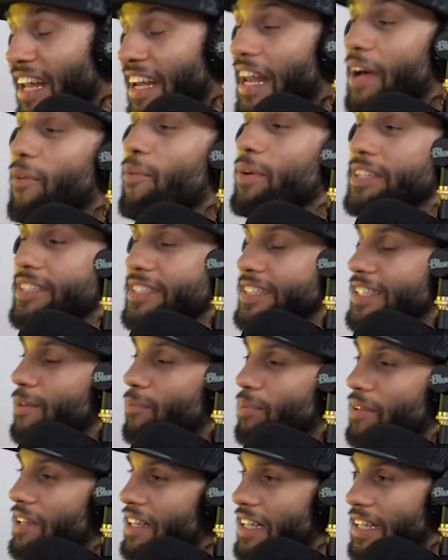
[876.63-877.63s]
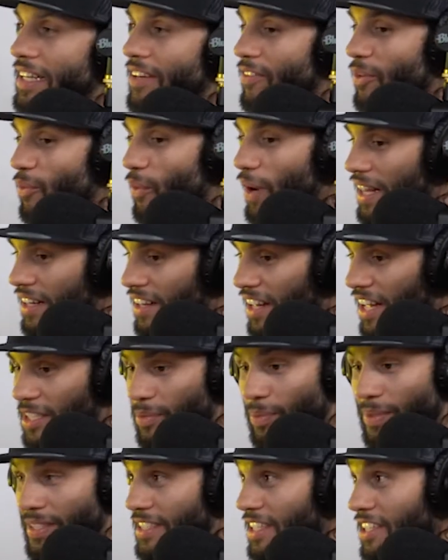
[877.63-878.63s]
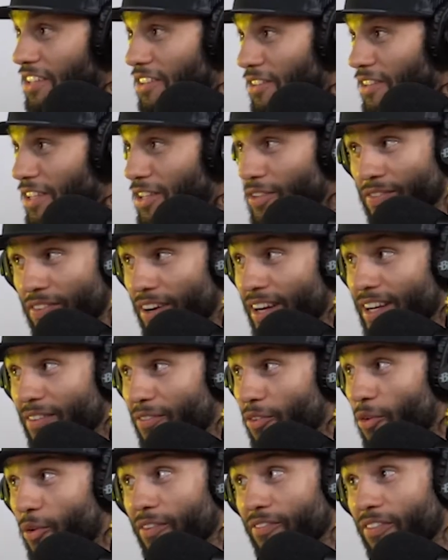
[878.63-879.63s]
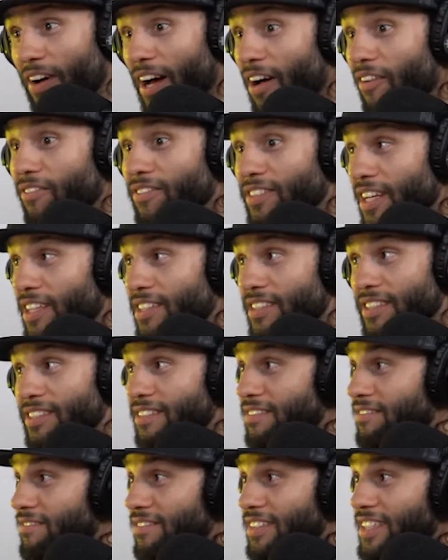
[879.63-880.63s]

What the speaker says: That, which is a completely different weight class, but still, he was fighting at 45. Jason.